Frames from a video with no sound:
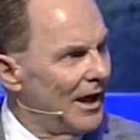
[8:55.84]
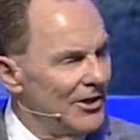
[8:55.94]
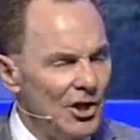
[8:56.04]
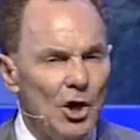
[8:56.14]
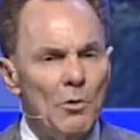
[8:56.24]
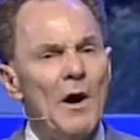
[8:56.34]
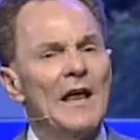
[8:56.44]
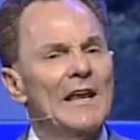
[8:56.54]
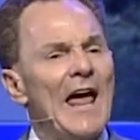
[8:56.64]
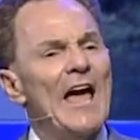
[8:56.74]
And you know
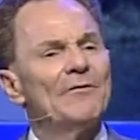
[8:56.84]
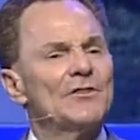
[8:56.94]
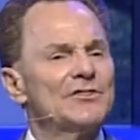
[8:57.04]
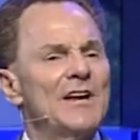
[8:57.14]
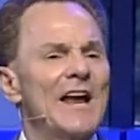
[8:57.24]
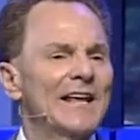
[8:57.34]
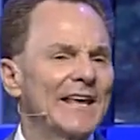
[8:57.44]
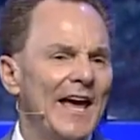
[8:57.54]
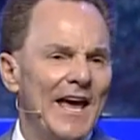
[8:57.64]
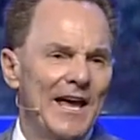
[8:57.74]
what? Life is not a
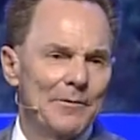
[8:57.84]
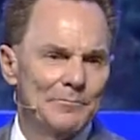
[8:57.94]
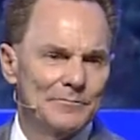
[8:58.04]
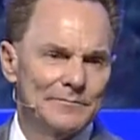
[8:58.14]
game.